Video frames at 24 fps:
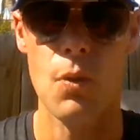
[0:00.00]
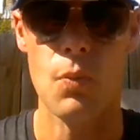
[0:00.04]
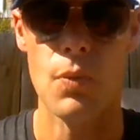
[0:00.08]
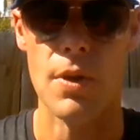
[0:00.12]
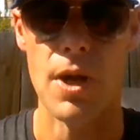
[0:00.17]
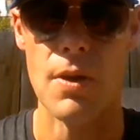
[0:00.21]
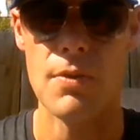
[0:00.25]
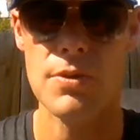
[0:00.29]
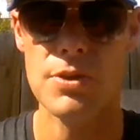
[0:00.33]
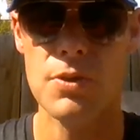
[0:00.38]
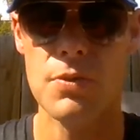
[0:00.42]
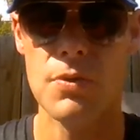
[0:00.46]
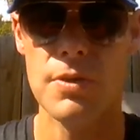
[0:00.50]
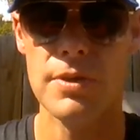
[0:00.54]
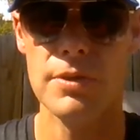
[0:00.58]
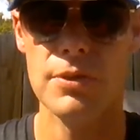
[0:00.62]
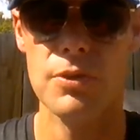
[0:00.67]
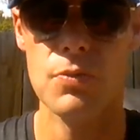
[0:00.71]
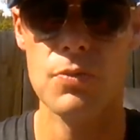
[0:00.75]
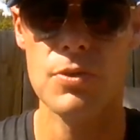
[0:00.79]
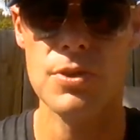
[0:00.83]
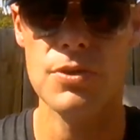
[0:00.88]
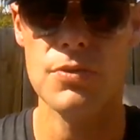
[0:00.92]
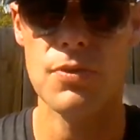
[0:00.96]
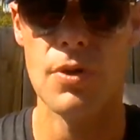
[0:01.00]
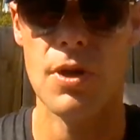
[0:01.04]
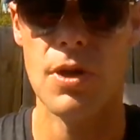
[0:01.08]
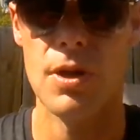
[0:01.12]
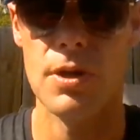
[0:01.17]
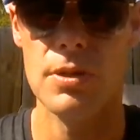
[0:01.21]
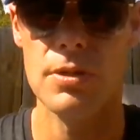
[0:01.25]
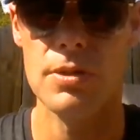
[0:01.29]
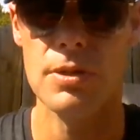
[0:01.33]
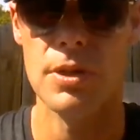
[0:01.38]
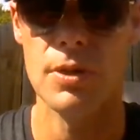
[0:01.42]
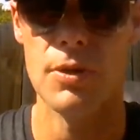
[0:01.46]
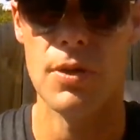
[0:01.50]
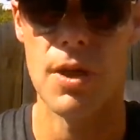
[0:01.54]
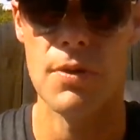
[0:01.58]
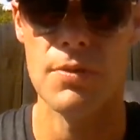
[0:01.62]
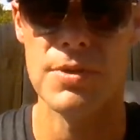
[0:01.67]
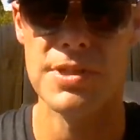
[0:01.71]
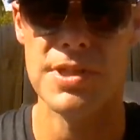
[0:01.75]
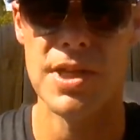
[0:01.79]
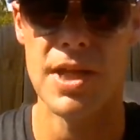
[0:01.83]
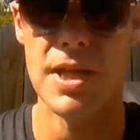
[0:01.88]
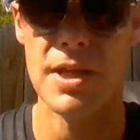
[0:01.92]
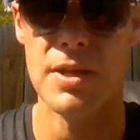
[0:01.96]
When I was going through withdrawal, I
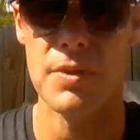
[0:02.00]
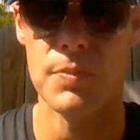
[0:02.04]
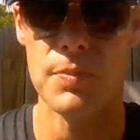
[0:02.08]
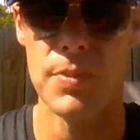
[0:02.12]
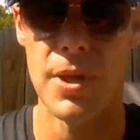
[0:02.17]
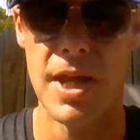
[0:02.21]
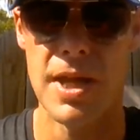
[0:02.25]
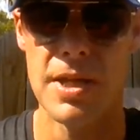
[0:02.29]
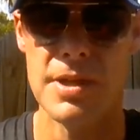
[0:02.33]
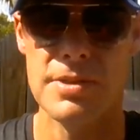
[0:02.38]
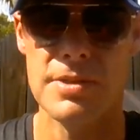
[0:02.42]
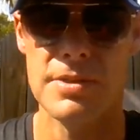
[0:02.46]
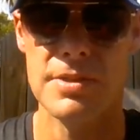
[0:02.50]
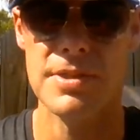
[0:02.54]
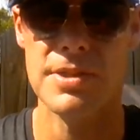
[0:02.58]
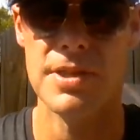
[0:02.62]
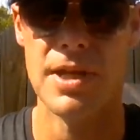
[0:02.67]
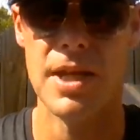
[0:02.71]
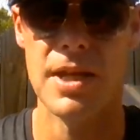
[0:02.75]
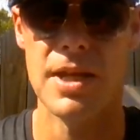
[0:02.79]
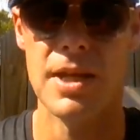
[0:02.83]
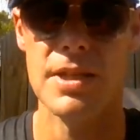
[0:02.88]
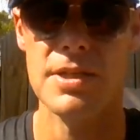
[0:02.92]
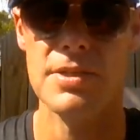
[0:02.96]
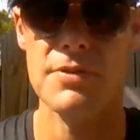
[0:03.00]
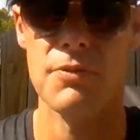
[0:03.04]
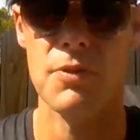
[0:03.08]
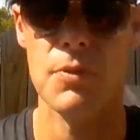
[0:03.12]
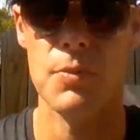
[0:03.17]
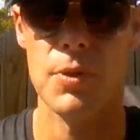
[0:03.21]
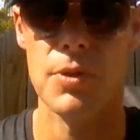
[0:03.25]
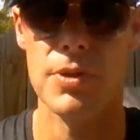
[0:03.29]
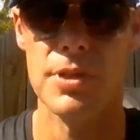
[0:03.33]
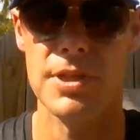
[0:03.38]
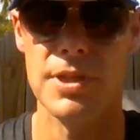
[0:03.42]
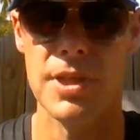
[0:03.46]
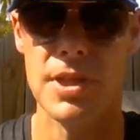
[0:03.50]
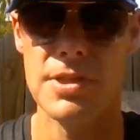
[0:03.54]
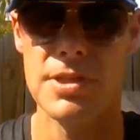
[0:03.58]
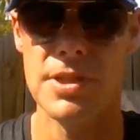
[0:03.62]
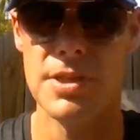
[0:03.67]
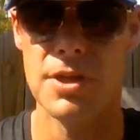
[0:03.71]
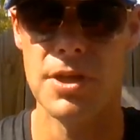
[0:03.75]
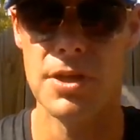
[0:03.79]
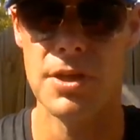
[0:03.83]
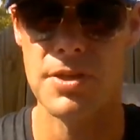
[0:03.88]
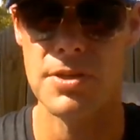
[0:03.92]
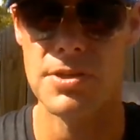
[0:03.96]
was taking Paxil and Xanax for about a
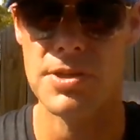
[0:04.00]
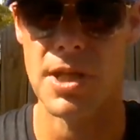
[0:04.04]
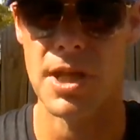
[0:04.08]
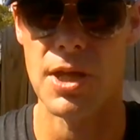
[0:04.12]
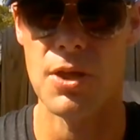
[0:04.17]
dozen years.